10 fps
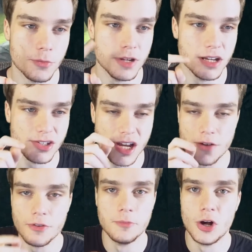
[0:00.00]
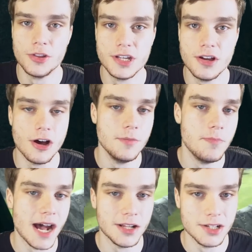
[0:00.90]
me, aside from all the
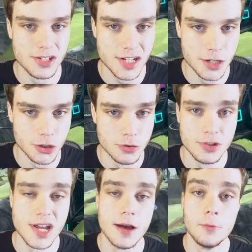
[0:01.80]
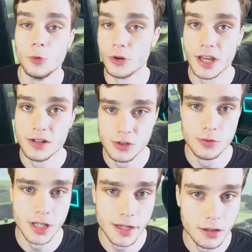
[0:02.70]
unbalanced issues that we'll get
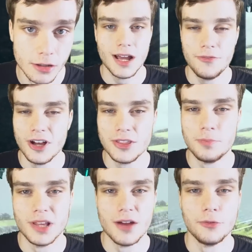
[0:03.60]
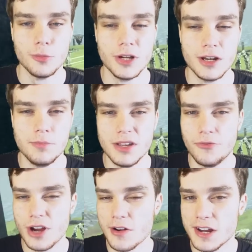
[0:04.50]
into later. I found the platforming to be
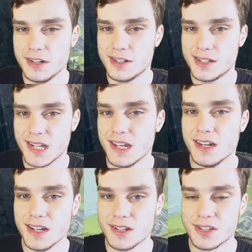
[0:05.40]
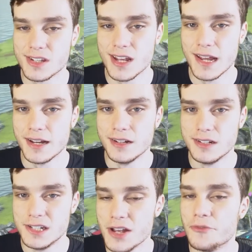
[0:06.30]
very tedious
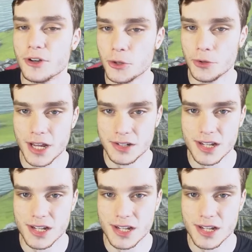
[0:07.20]
and difficult at